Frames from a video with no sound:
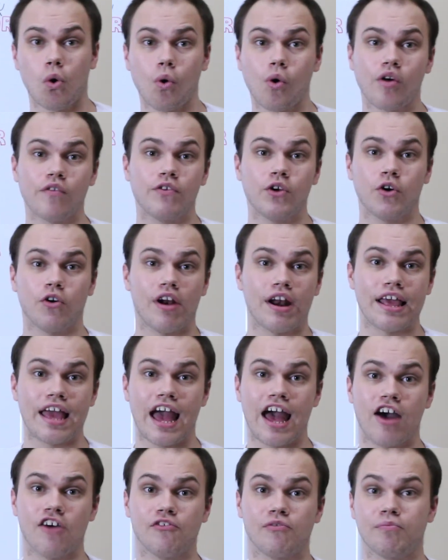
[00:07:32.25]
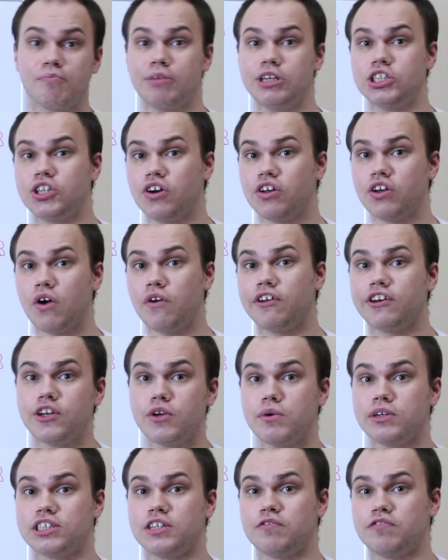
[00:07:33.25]
or if you already have, be sure to go to
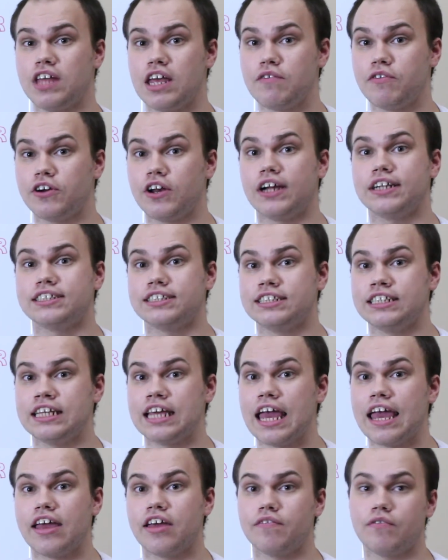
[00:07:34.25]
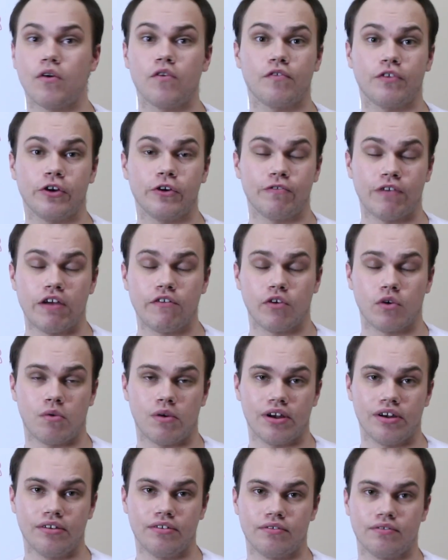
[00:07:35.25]
dousaflavor.ca and vote for your favorite
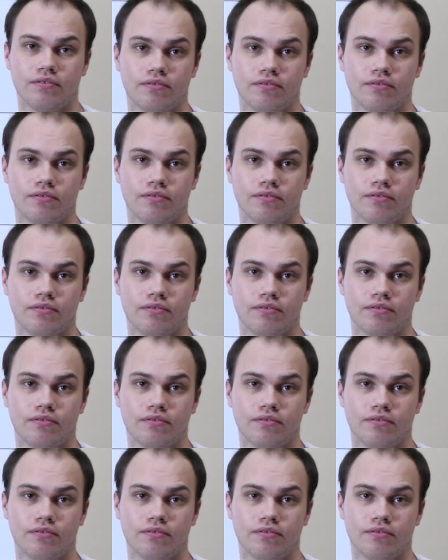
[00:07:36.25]
one.